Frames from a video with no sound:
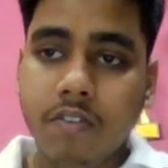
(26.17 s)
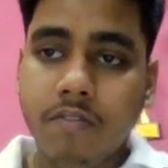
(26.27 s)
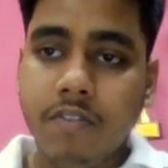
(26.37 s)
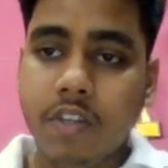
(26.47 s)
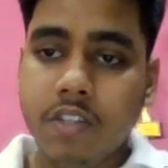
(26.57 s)

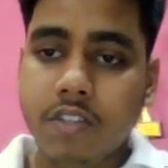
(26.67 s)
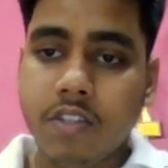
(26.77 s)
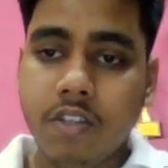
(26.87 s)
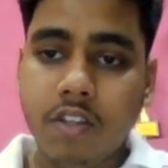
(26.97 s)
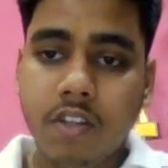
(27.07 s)
we can
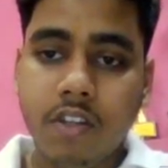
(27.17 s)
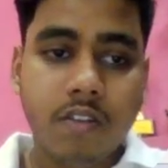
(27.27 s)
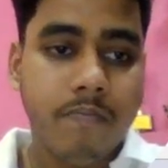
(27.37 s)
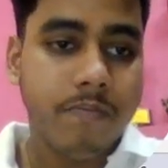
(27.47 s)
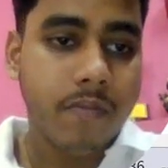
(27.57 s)

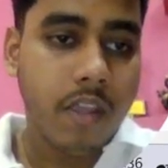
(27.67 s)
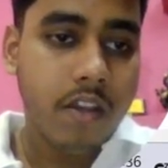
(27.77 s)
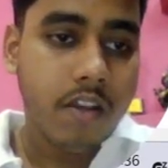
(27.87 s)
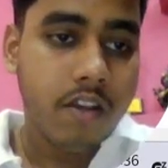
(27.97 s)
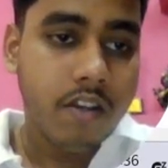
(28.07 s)
see
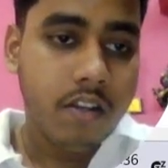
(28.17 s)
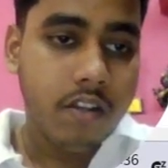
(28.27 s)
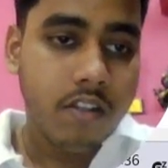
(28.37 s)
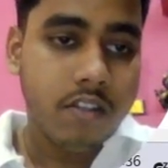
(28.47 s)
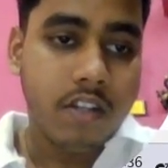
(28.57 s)

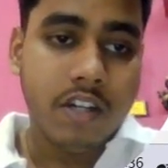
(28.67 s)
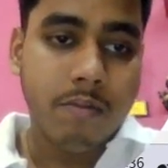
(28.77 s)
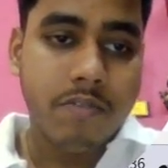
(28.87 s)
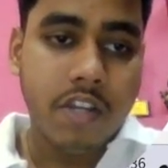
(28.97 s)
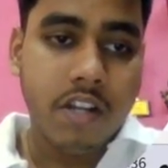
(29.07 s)
the
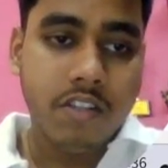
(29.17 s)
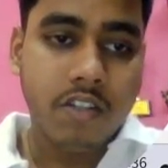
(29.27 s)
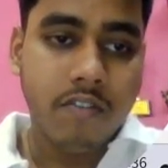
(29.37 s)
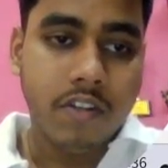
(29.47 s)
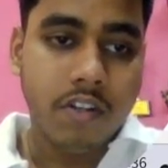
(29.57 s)
nums array is
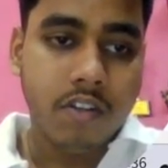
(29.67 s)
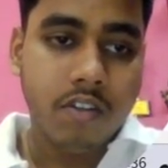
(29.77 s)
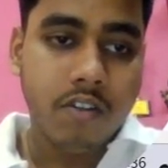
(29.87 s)
given.